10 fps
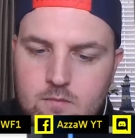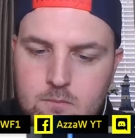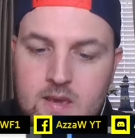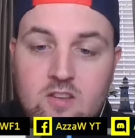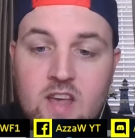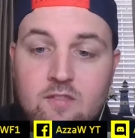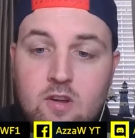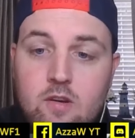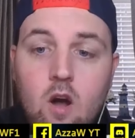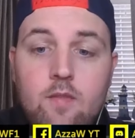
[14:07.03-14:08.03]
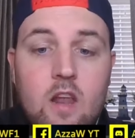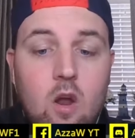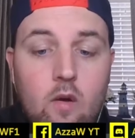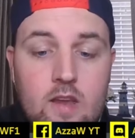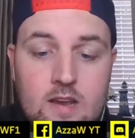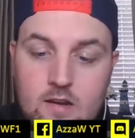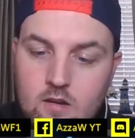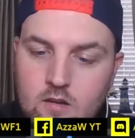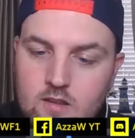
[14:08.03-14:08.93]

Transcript: P7 on the line.